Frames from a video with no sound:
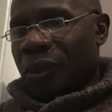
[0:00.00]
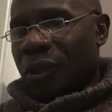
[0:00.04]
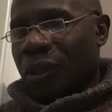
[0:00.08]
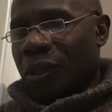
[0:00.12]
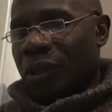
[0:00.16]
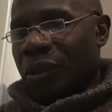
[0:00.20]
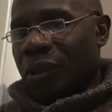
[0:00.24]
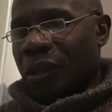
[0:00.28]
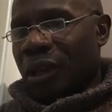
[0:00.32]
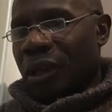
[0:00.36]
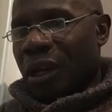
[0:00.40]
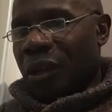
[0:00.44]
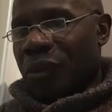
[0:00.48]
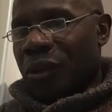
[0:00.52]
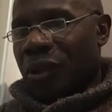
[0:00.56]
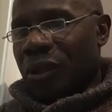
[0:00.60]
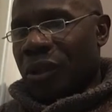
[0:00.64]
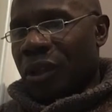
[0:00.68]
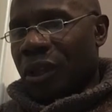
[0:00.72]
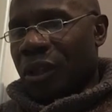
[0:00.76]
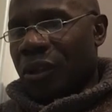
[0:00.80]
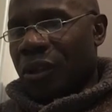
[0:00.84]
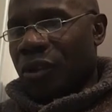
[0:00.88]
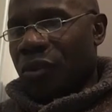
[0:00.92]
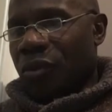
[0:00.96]
Its
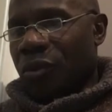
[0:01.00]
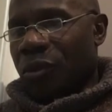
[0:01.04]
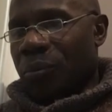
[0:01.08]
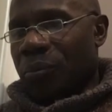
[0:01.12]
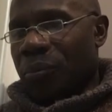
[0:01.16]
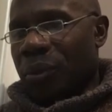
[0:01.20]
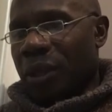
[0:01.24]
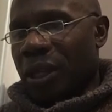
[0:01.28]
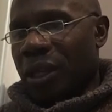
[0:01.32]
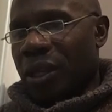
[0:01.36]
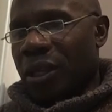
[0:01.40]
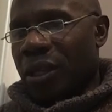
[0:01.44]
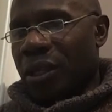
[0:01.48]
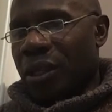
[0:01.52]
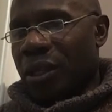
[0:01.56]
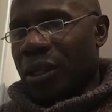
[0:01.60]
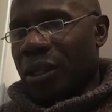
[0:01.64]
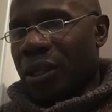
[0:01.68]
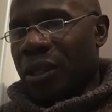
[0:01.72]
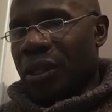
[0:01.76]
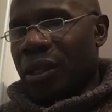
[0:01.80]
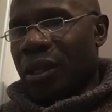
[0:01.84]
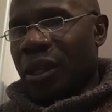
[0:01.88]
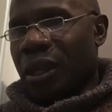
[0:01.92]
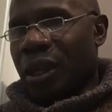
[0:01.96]
Gothic letters were big
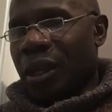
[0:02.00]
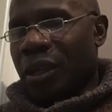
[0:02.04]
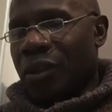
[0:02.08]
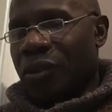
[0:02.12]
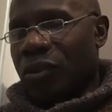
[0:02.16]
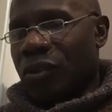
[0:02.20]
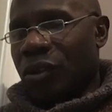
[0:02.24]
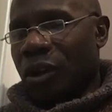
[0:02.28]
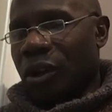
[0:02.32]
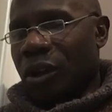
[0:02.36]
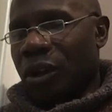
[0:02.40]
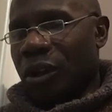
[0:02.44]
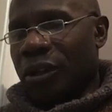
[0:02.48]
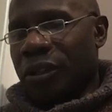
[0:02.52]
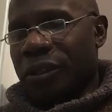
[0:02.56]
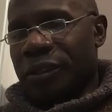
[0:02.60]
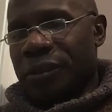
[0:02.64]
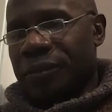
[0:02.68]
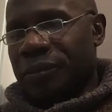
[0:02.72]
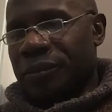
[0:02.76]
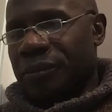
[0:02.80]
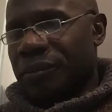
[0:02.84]
and dark,